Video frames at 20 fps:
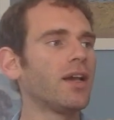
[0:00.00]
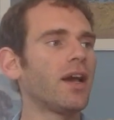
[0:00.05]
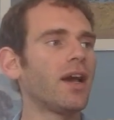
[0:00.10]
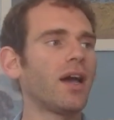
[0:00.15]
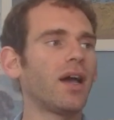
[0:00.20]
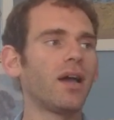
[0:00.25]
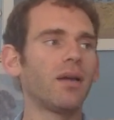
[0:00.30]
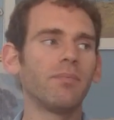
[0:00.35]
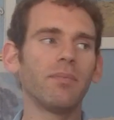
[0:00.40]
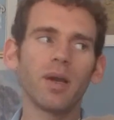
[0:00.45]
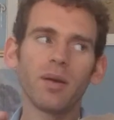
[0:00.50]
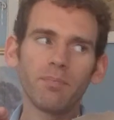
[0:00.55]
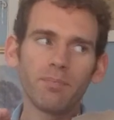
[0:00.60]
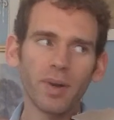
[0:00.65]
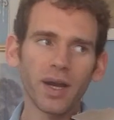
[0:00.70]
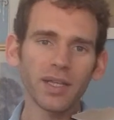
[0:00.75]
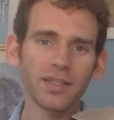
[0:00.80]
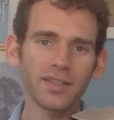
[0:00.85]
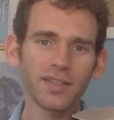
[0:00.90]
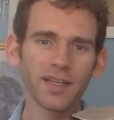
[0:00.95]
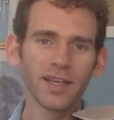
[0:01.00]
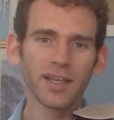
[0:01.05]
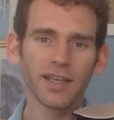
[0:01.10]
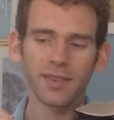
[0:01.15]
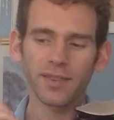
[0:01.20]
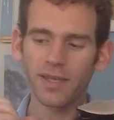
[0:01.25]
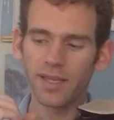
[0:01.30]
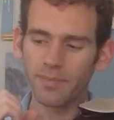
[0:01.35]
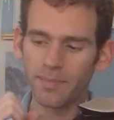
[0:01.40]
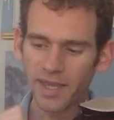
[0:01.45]
but
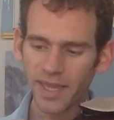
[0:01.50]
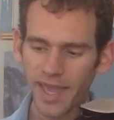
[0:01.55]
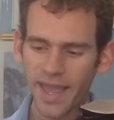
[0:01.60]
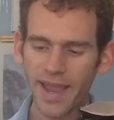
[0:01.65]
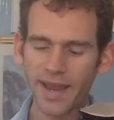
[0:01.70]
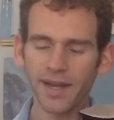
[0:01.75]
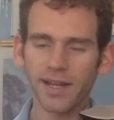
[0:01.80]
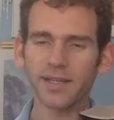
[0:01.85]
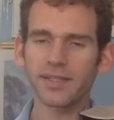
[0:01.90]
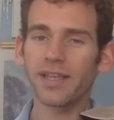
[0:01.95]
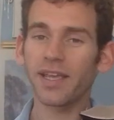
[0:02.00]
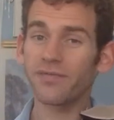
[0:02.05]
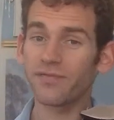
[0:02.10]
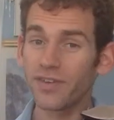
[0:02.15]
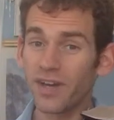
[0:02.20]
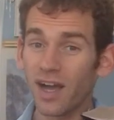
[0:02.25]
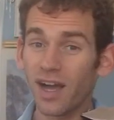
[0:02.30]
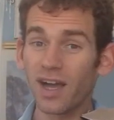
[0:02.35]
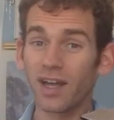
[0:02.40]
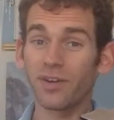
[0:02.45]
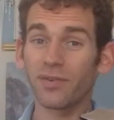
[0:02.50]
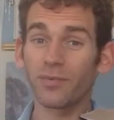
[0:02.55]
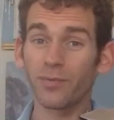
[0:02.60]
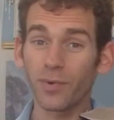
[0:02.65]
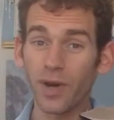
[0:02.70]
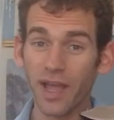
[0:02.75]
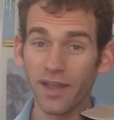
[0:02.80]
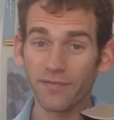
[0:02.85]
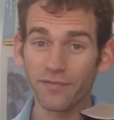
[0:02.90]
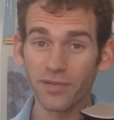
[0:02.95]
the mechanics have
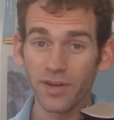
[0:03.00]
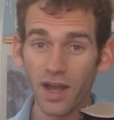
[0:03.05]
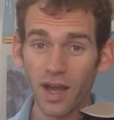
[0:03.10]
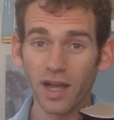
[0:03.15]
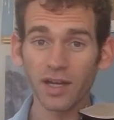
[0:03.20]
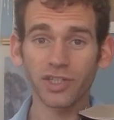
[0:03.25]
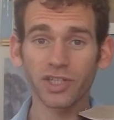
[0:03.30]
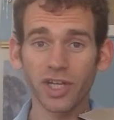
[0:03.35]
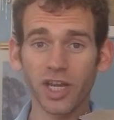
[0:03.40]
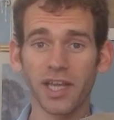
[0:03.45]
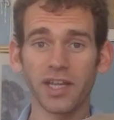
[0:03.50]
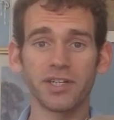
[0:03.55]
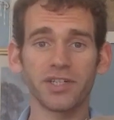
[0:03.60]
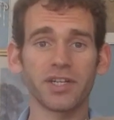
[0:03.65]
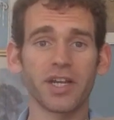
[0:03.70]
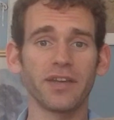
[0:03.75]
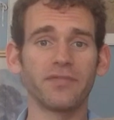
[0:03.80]
not changed.